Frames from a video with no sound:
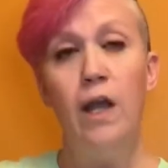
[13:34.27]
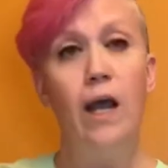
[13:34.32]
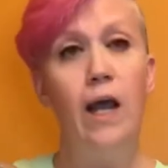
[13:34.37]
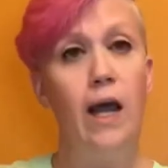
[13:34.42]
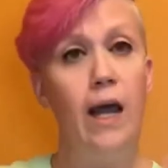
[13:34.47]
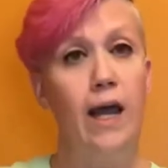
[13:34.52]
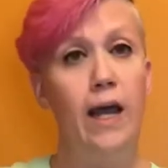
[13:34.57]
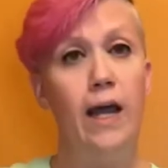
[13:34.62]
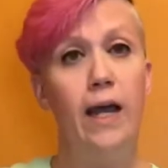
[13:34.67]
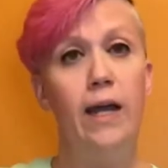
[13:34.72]

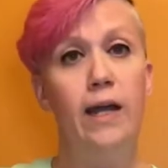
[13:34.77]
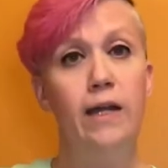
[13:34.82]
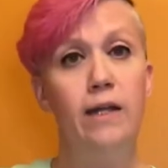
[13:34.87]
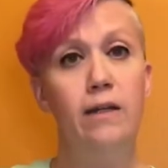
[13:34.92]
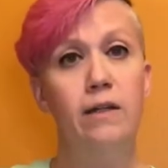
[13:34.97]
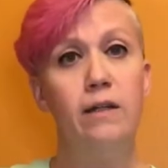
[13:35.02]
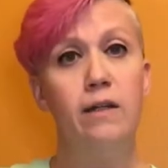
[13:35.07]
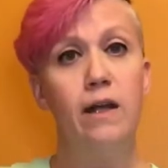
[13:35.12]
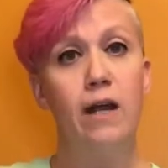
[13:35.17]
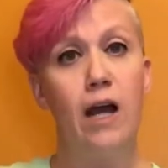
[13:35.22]

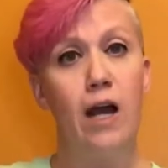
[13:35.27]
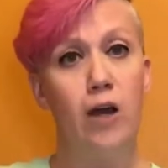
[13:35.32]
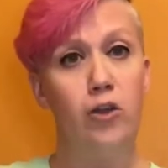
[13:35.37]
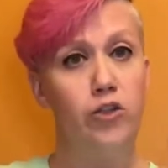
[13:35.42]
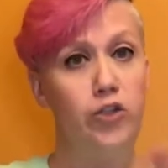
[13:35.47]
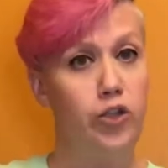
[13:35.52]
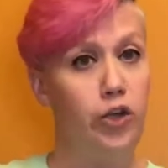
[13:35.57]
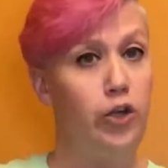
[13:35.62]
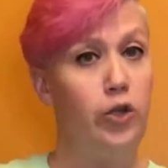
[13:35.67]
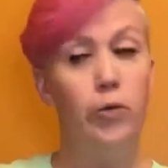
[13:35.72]
I'll
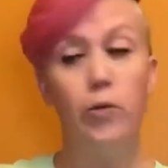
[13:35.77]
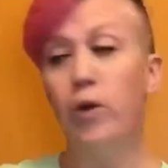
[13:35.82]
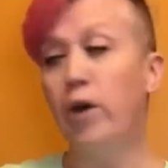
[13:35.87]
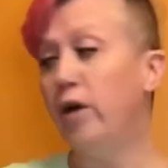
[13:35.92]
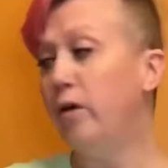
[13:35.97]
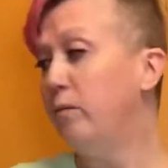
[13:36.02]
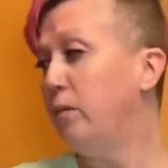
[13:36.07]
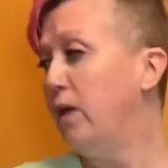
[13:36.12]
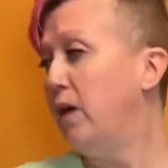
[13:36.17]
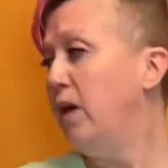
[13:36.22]
show you where
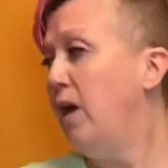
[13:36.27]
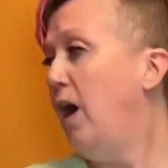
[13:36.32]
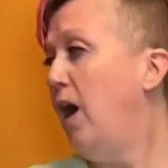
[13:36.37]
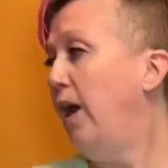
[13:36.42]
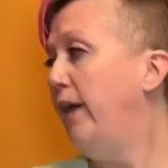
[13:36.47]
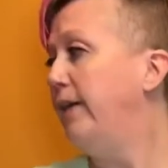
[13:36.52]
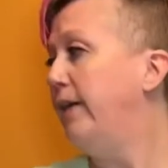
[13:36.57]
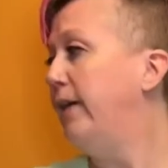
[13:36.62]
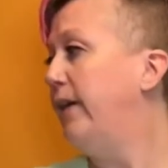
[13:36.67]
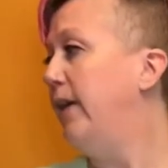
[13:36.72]
I'm gonna
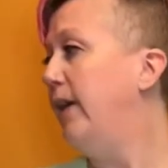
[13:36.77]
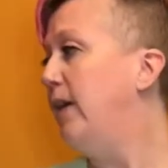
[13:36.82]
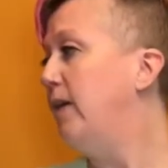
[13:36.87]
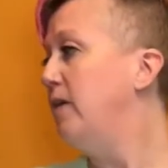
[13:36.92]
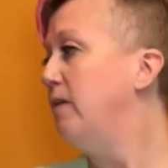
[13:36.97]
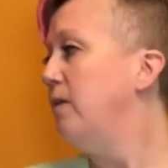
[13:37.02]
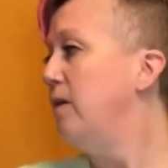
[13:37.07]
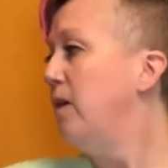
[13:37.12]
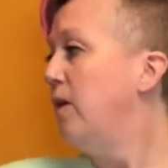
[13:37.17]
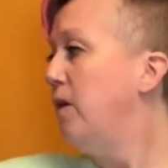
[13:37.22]
hide it at.
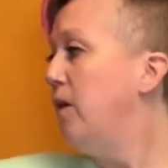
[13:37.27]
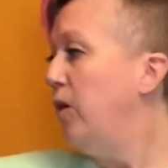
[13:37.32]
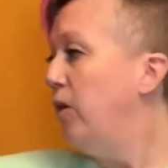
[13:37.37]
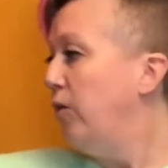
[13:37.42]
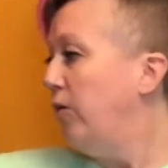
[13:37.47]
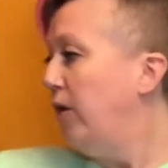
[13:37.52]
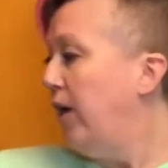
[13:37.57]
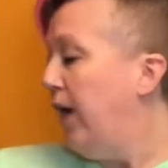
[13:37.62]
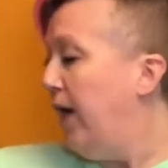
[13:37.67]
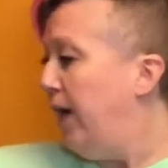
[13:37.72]

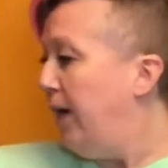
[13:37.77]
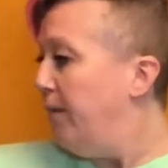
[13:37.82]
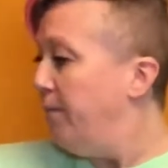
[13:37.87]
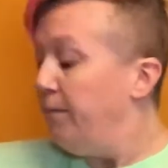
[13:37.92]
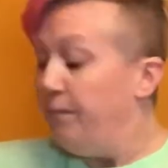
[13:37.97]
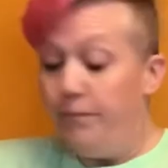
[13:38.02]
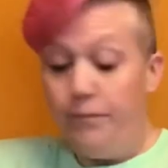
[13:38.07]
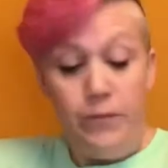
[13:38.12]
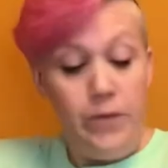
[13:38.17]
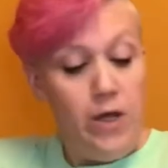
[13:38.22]
Okay.
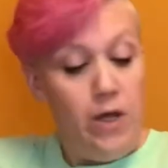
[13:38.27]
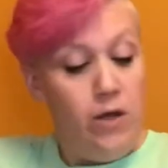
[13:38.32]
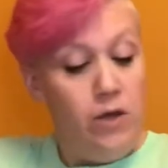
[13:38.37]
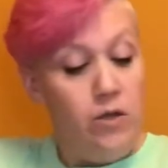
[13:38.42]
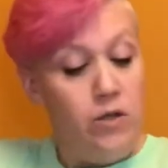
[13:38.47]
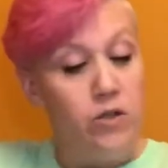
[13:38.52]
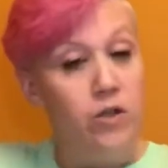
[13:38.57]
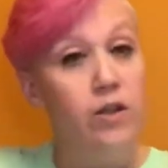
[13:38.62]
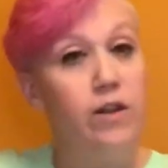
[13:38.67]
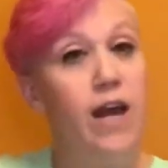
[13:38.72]

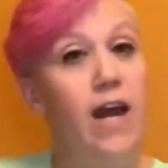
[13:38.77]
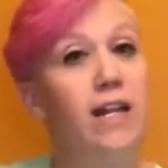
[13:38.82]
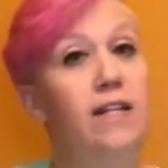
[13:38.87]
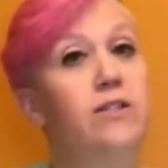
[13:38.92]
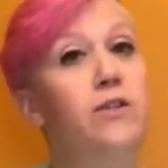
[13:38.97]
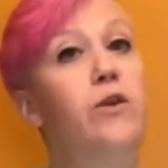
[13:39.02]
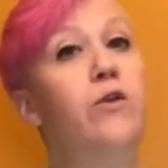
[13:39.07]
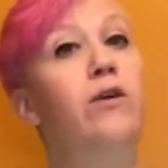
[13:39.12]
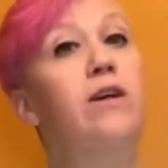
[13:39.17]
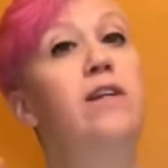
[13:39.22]
So that's
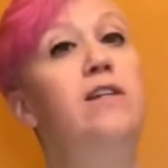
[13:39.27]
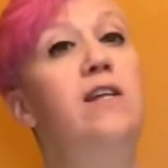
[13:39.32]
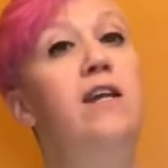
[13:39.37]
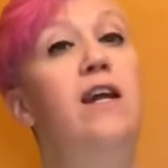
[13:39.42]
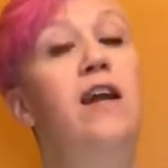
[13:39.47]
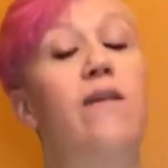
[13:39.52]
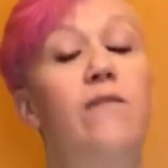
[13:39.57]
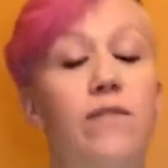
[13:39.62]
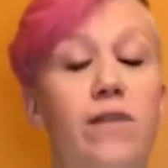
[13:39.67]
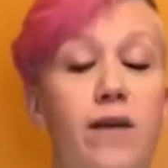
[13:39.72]
going to
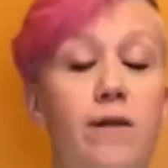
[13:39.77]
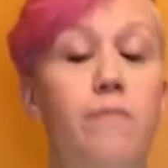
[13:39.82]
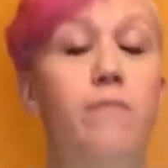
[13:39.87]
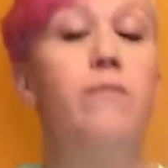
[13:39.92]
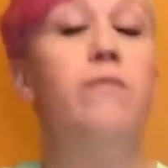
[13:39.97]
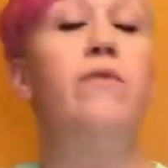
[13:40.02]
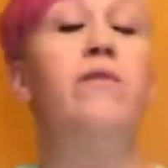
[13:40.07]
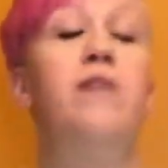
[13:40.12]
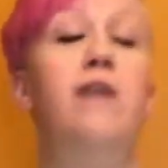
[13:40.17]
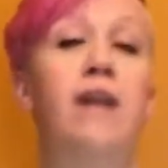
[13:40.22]
give them
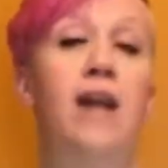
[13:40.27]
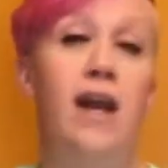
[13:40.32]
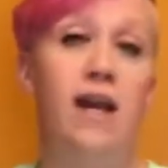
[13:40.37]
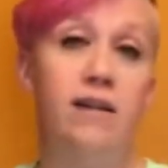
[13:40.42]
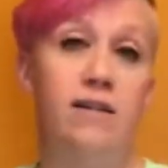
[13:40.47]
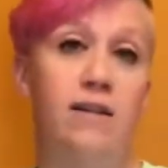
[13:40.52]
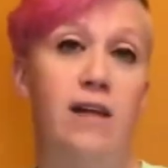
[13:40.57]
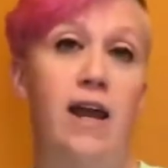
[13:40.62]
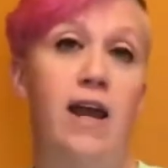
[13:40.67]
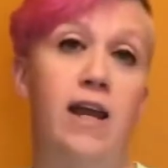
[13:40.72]
the
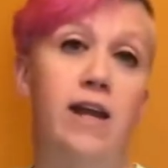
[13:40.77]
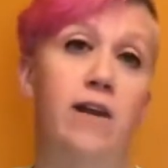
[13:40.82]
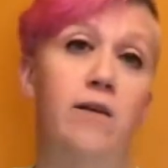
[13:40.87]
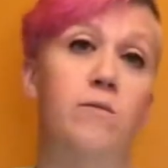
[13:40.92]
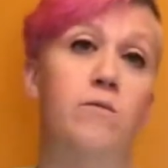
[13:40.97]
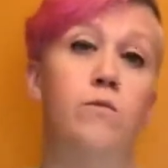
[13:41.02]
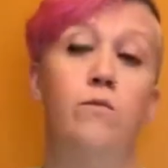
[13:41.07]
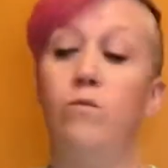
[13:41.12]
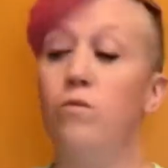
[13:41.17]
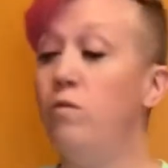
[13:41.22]
next
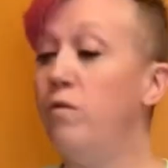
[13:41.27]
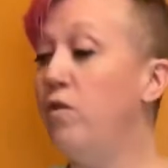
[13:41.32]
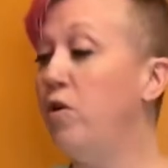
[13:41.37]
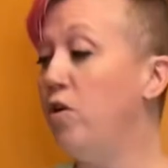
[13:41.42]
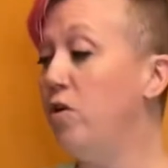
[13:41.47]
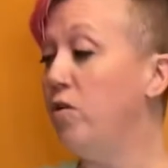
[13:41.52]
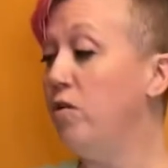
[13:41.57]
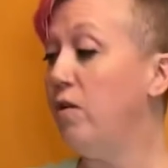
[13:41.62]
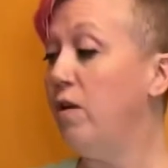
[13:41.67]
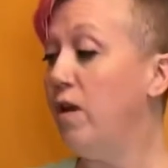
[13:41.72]
item,
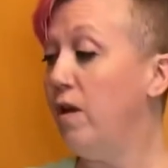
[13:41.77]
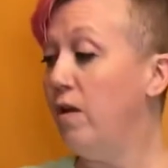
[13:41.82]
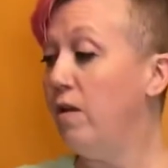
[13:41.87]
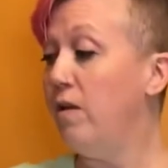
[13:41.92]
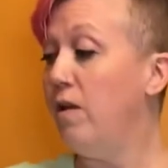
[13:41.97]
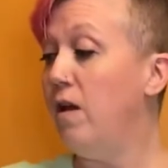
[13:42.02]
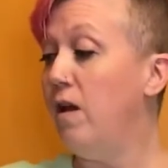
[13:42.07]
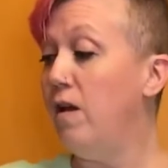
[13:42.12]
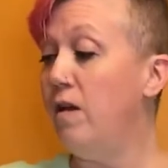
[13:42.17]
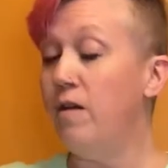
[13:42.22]

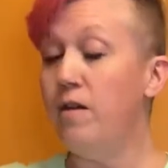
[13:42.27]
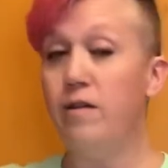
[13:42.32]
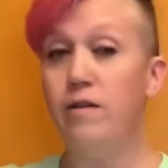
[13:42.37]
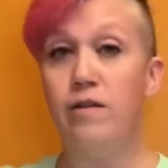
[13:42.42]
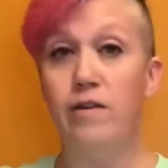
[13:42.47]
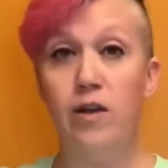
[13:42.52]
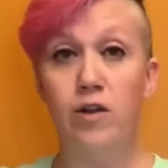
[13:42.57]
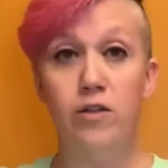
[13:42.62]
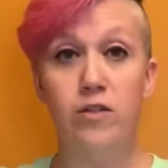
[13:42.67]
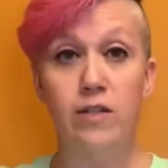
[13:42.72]

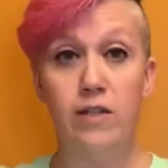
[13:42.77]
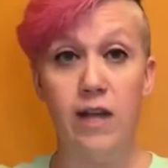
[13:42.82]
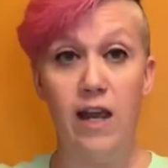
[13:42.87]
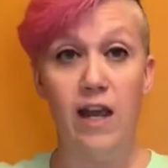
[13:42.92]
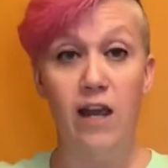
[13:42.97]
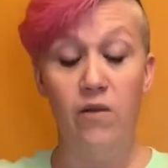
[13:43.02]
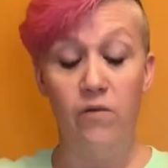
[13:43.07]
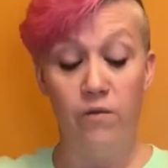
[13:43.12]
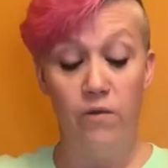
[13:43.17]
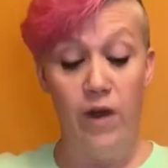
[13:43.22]
their
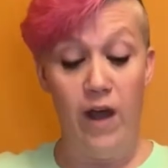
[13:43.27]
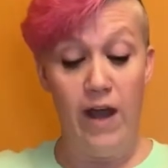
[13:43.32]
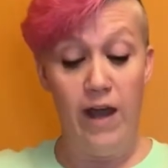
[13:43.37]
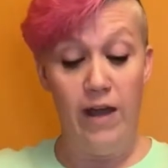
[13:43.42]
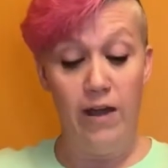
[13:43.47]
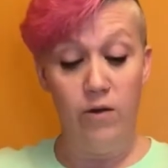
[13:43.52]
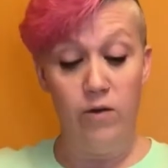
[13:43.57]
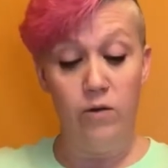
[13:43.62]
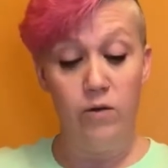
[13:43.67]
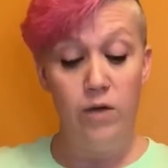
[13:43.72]
second
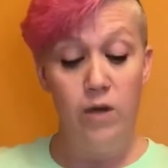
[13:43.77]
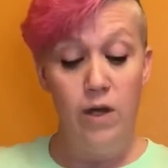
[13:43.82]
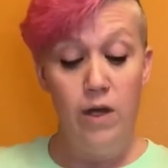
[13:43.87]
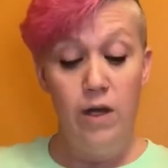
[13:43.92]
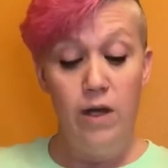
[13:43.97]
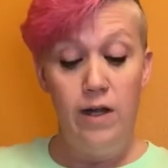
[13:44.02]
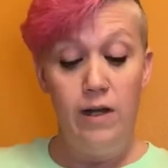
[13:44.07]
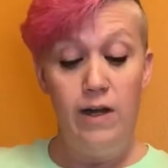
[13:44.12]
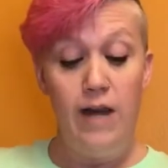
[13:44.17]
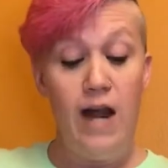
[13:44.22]
vial.
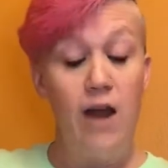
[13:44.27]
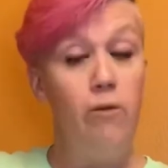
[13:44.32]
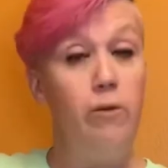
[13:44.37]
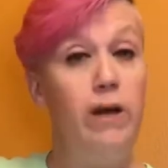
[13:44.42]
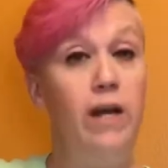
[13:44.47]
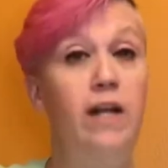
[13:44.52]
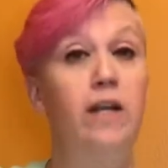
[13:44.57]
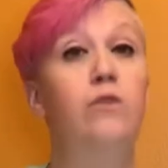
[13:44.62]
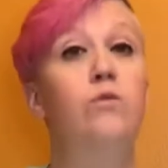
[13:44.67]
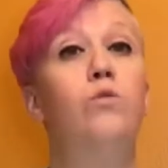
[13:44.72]
Now we
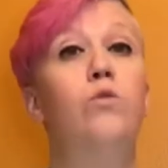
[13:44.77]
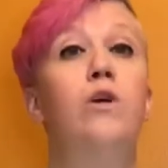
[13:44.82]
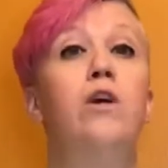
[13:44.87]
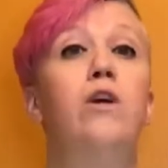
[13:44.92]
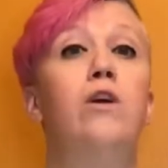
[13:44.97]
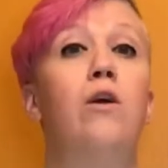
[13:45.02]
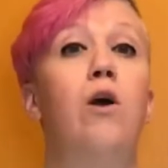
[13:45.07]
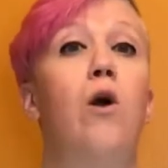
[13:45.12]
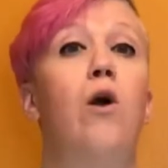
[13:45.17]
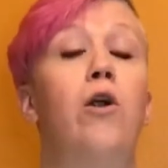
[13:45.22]
need to
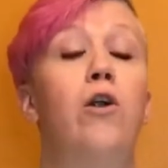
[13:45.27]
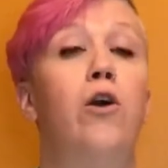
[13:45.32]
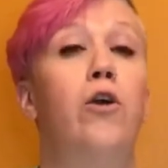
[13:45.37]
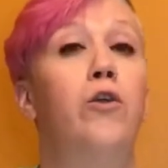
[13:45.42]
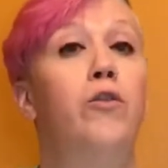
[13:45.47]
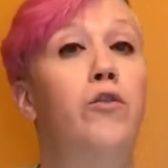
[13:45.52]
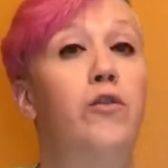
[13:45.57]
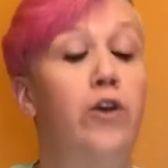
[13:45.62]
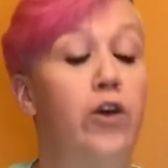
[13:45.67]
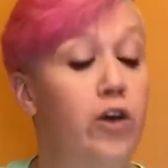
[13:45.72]
work on our
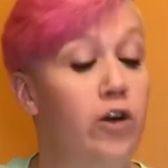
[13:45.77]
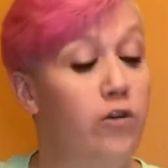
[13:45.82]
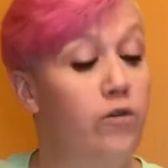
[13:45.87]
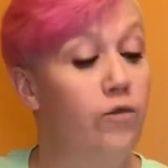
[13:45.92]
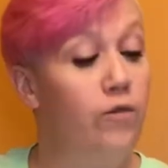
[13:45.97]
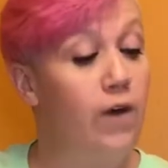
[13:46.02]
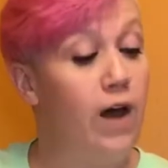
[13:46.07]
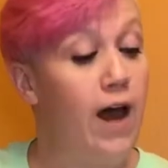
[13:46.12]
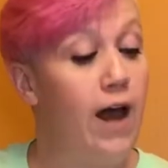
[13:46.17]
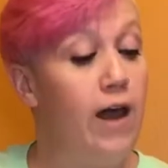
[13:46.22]
third
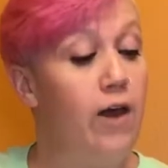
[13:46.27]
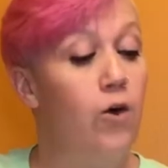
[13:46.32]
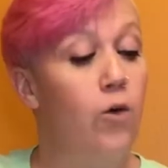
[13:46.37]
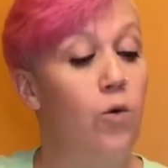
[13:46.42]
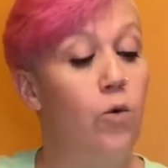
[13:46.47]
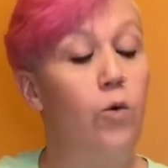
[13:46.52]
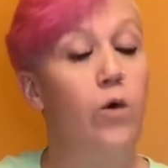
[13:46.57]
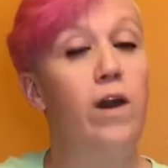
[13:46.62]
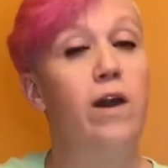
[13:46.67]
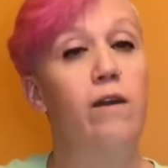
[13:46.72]
vial.
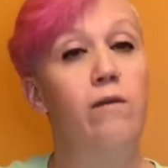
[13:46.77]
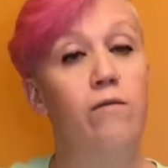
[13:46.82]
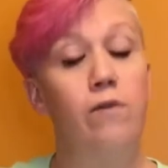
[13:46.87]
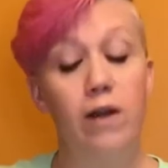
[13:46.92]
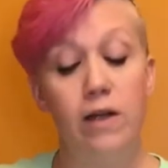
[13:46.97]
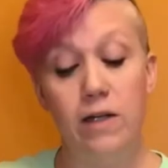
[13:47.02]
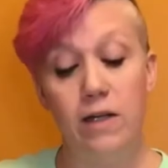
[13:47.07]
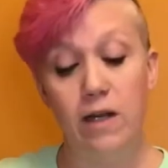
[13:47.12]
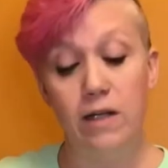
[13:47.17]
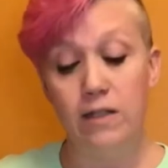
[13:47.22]
What have I
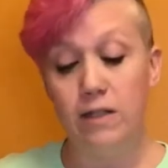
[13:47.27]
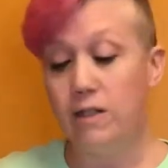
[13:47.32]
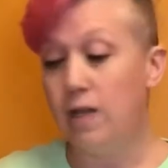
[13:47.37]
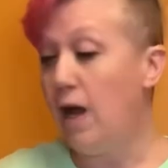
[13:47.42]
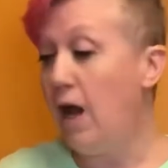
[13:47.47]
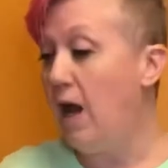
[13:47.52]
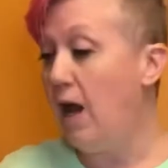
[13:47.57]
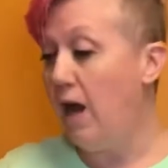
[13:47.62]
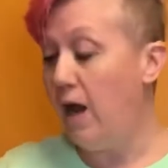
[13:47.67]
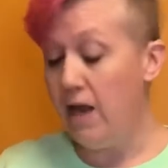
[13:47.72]
done to
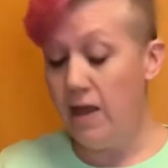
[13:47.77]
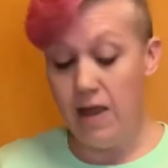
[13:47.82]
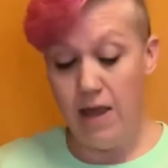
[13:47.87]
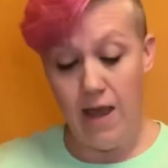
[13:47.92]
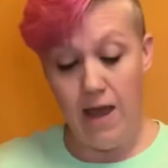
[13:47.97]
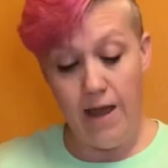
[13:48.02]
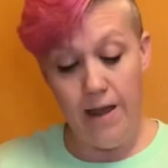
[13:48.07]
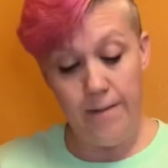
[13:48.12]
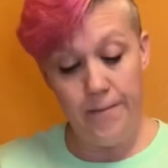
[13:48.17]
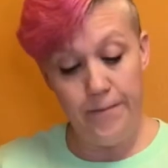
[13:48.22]
hide
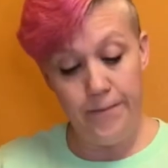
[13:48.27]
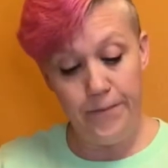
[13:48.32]
that?